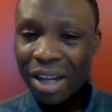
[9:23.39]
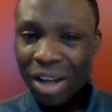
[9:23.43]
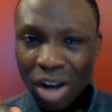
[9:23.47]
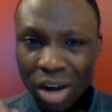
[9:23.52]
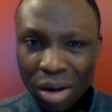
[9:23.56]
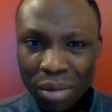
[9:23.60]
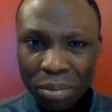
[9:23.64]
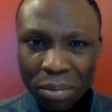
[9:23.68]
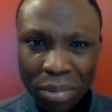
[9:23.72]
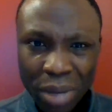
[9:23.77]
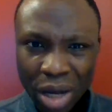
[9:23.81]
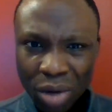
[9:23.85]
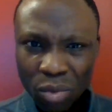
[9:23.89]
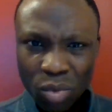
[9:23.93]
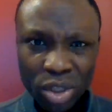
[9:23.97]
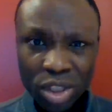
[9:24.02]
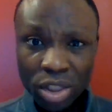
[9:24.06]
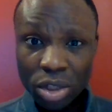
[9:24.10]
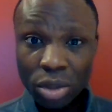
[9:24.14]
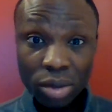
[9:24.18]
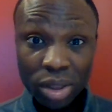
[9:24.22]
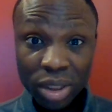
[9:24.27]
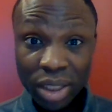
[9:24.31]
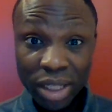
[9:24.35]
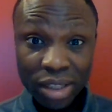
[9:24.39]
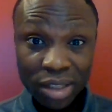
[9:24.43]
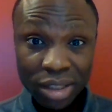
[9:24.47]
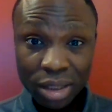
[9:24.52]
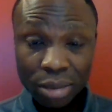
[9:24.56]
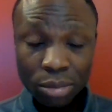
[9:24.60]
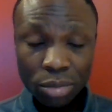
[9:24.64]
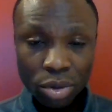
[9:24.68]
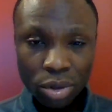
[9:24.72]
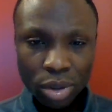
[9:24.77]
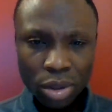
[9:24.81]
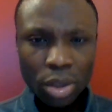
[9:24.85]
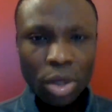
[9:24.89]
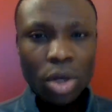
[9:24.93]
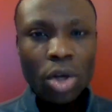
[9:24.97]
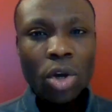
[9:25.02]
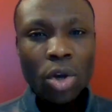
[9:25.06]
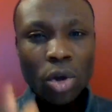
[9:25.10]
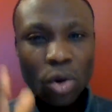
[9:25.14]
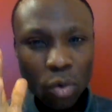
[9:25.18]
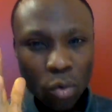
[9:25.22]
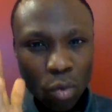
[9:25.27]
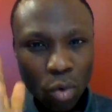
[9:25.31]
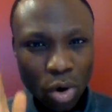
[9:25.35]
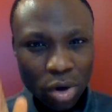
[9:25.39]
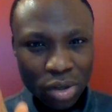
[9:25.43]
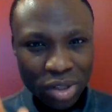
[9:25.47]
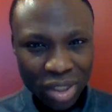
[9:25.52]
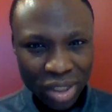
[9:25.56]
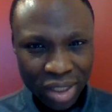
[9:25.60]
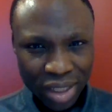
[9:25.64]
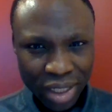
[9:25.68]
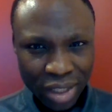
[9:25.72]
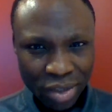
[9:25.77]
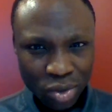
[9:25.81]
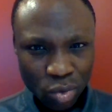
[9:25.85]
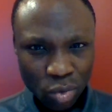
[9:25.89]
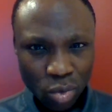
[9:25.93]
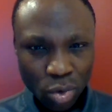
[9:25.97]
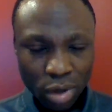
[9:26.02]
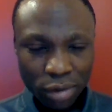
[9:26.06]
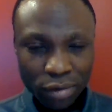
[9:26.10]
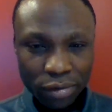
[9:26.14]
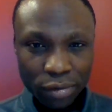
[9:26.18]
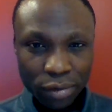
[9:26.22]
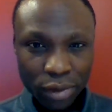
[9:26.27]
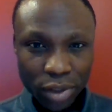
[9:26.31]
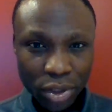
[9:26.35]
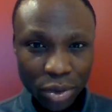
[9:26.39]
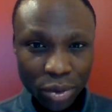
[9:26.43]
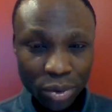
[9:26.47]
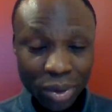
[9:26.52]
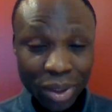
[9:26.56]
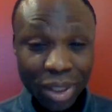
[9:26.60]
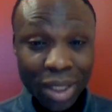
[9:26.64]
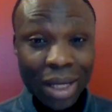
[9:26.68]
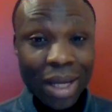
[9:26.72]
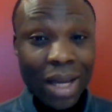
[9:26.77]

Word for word: come back with your testimony once it has worked for you.